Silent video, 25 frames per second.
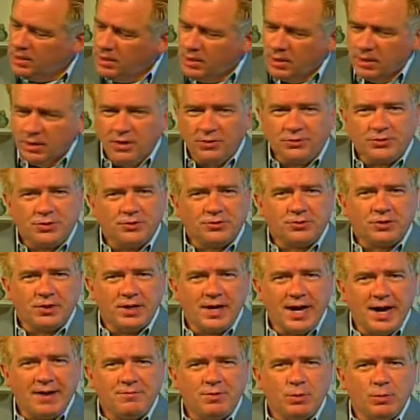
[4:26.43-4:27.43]
Listen, it's good
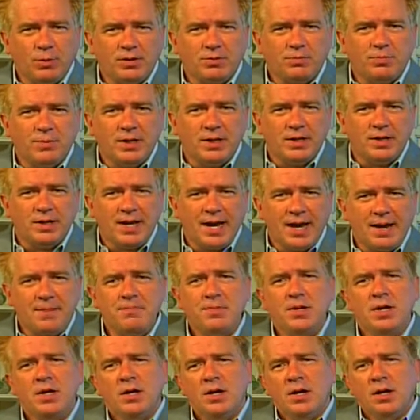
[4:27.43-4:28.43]
to have you with me today.
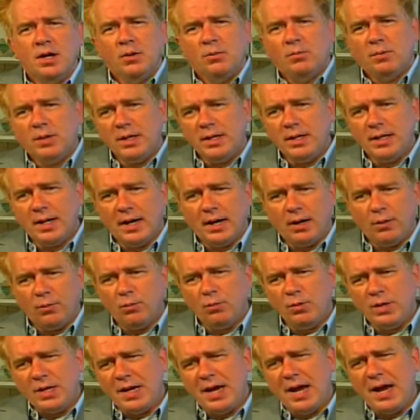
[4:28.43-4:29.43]
We
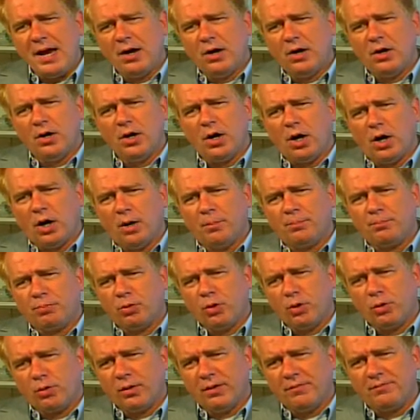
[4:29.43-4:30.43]
re-aired our
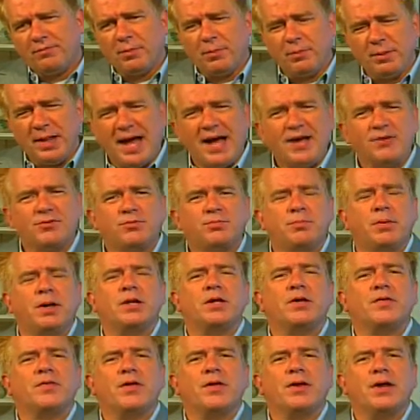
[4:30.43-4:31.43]
program from last
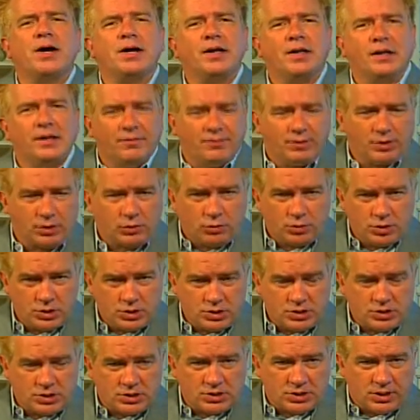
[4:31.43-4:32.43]
Monday on the 9/11
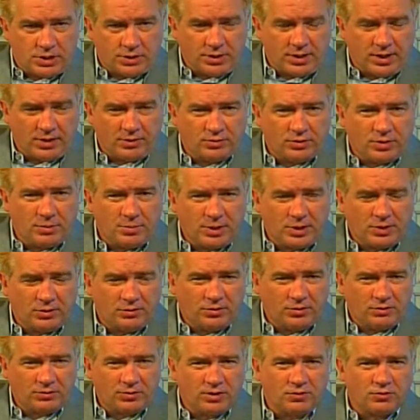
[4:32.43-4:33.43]
Christian Center yesterday because
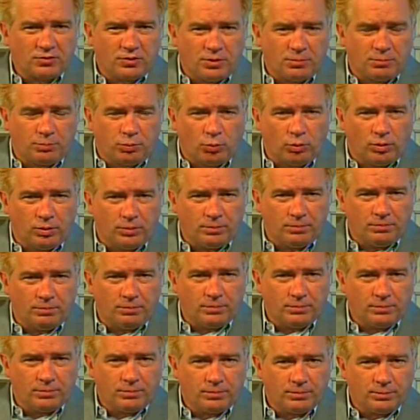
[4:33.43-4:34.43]
it's such an important
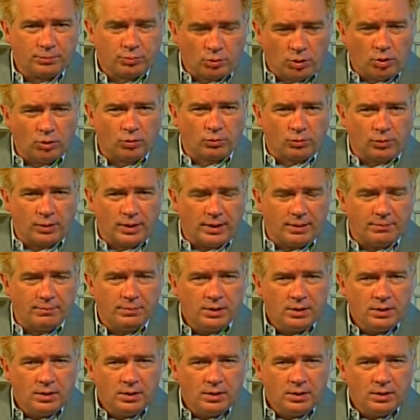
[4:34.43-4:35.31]
program.